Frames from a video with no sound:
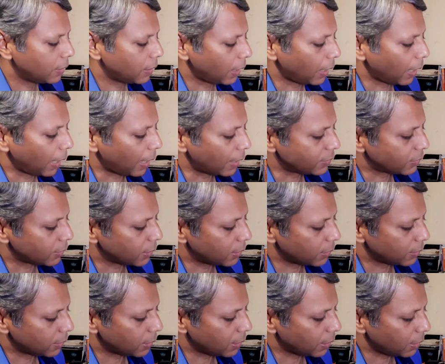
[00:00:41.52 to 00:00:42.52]
as is
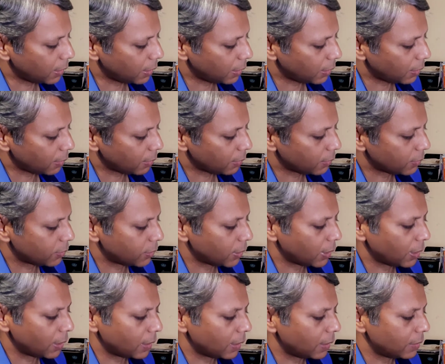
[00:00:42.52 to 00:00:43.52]
a
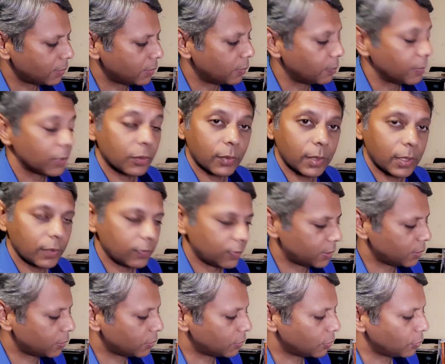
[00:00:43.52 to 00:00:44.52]
staircase in between which
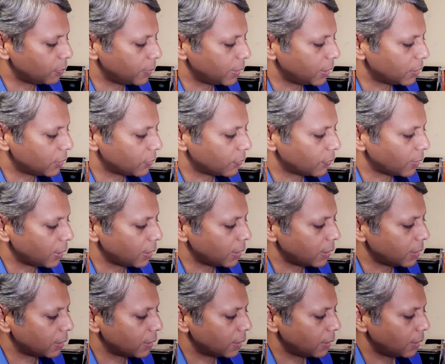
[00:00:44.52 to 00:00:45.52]
is 2 meters wide.
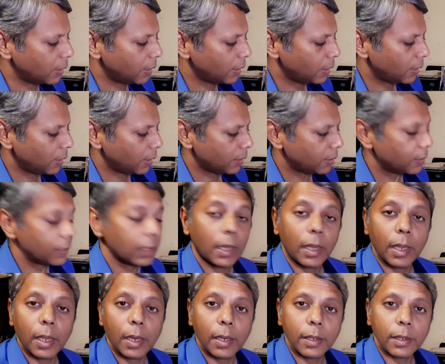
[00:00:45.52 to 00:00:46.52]

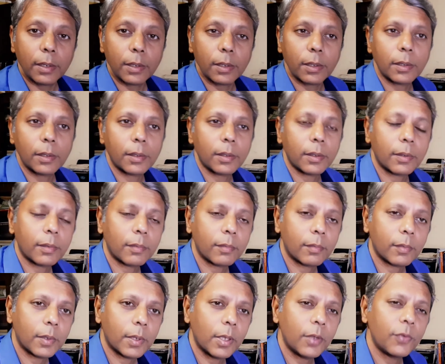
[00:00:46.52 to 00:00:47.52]
Then
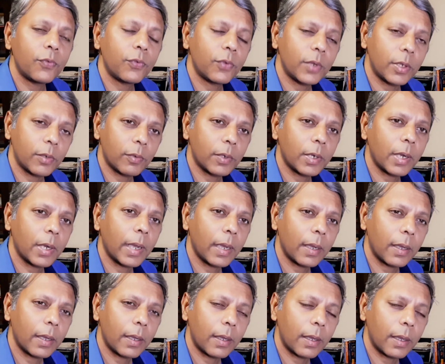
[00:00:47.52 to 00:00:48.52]
if we
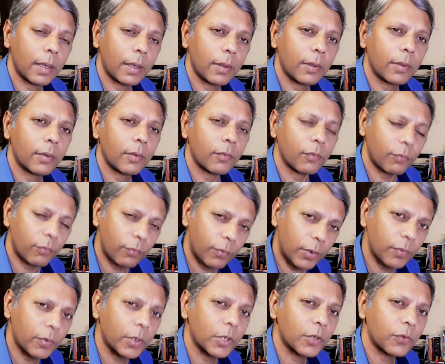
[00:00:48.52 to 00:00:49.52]

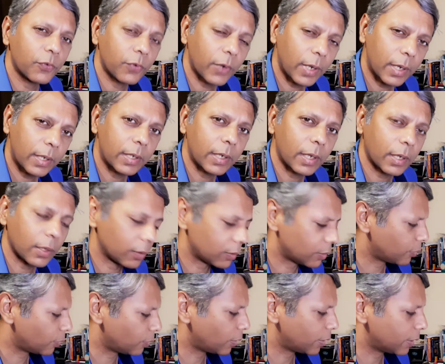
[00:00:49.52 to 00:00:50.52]
were to find out
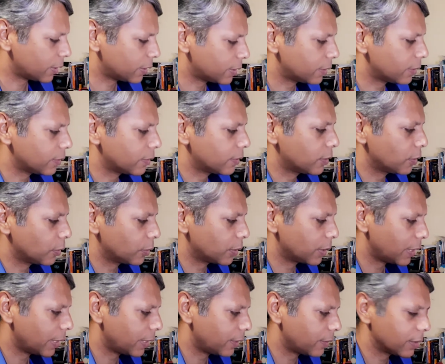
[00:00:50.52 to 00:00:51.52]
what is the total
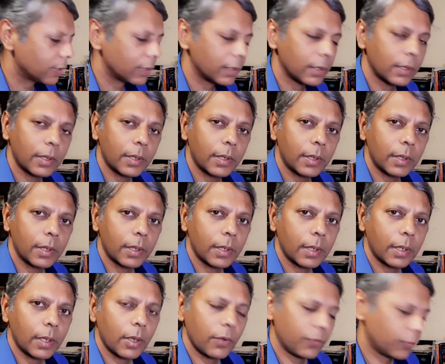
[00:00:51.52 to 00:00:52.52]
area,
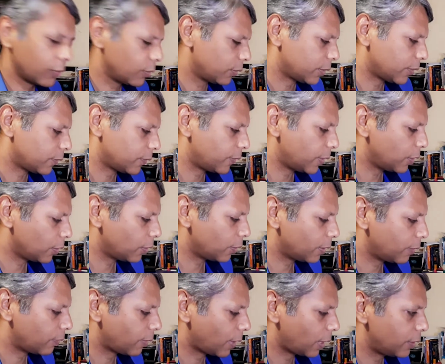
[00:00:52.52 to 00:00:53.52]
of course if we know the
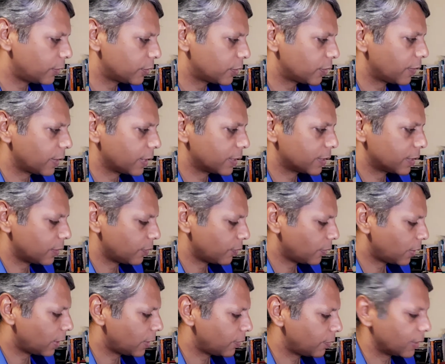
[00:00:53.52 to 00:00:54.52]
values of x and
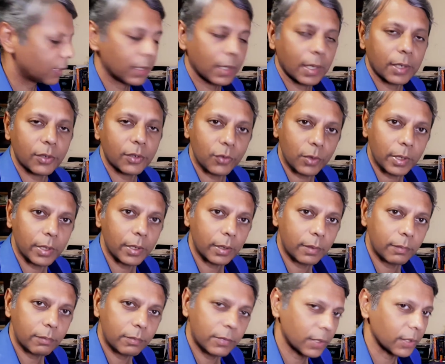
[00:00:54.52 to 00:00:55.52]
y we can actually
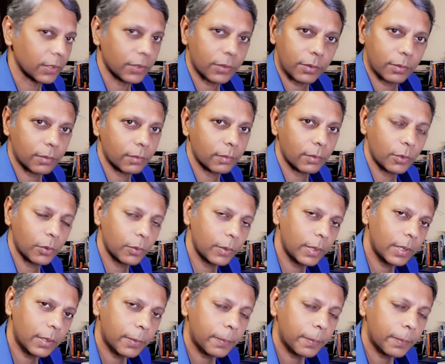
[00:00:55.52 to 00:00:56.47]
just do it,